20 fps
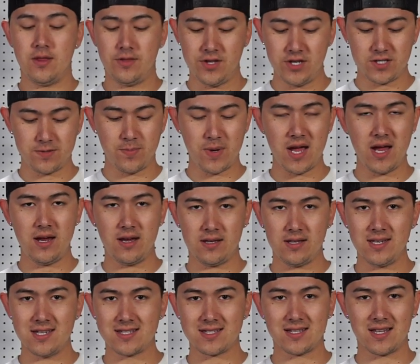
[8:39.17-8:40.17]
This bait
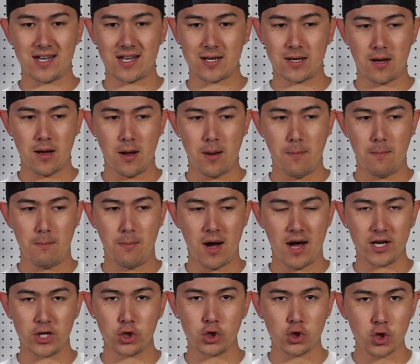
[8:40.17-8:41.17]
is like
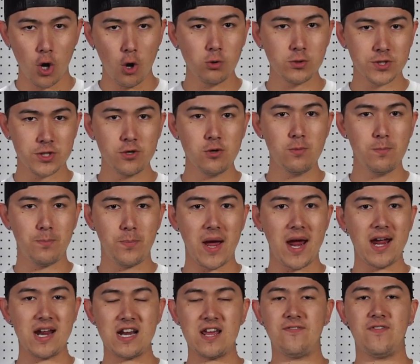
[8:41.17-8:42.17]
my go-to
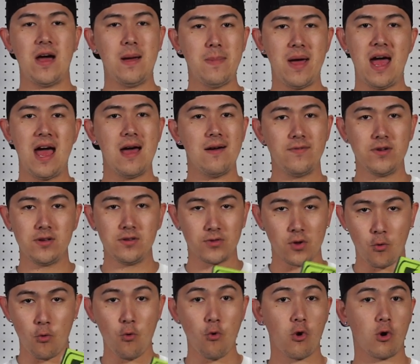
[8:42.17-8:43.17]
bait if I'm
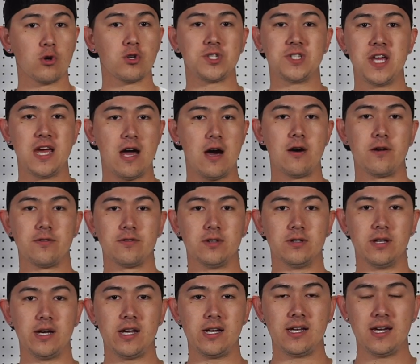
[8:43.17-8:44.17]
having the worst day out on
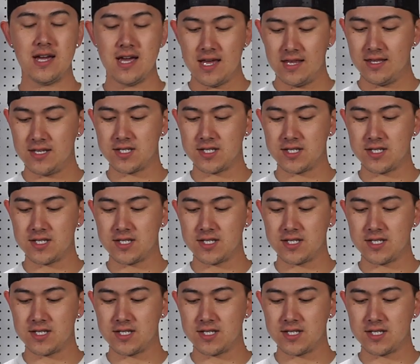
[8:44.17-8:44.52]
the lake.